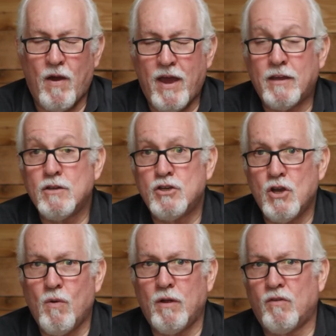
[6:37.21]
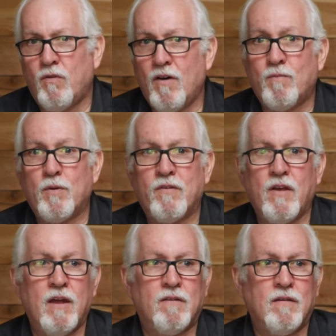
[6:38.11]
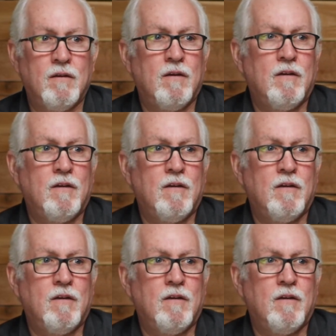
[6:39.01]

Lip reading: Now, I could show a 12%,